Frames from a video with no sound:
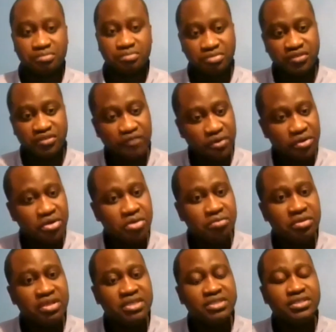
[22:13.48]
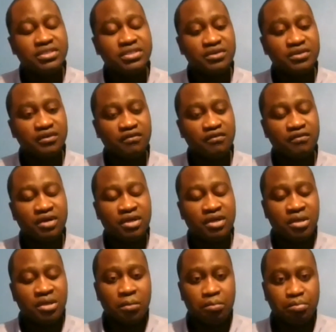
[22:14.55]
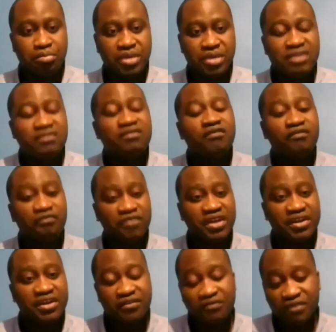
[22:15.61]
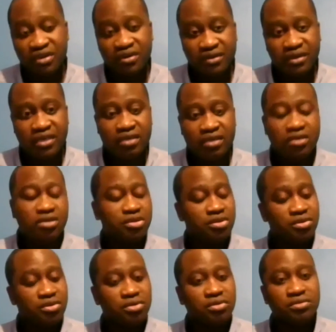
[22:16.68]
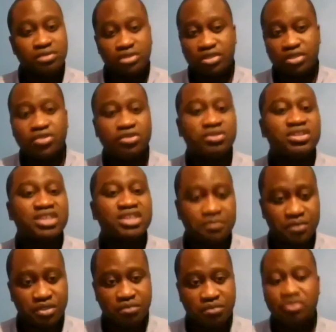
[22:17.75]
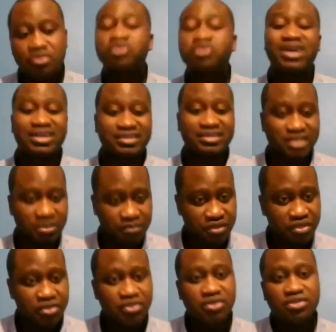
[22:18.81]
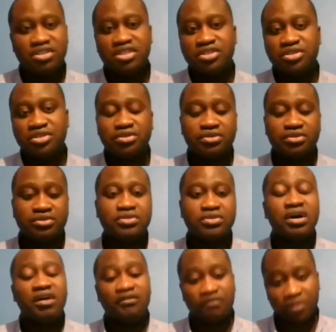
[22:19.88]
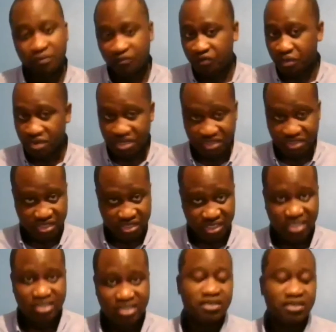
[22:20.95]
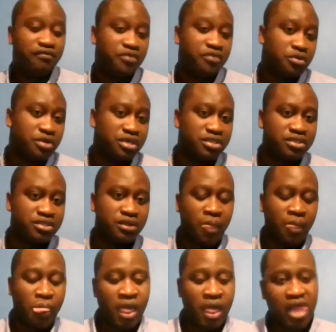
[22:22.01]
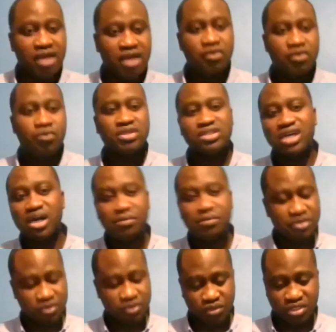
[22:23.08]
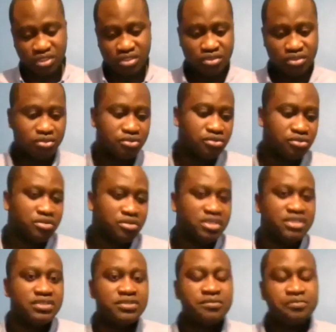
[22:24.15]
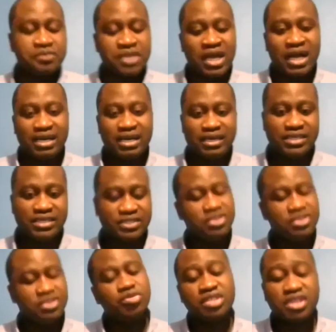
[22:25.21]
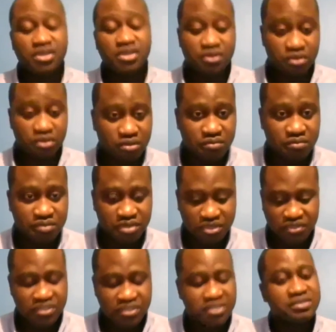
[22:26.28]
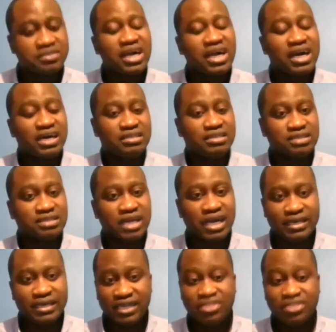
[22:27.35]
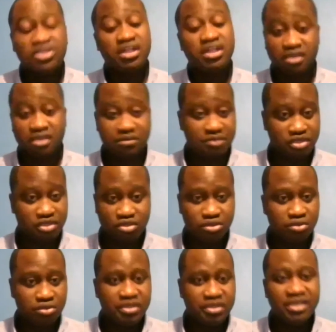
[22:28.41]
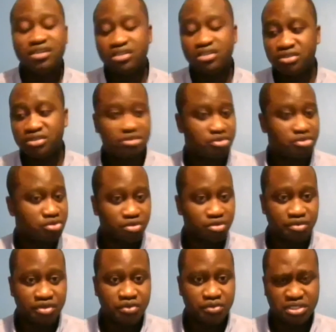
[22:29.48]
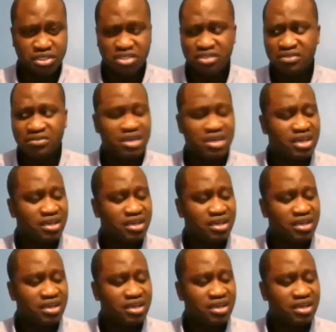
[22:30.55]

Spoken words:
the vulnerability of being very, very, just susceptible to accepting suggestions from forensic interviewers. And what happens with this tool is I sit with a young person and I tell them a short story, which is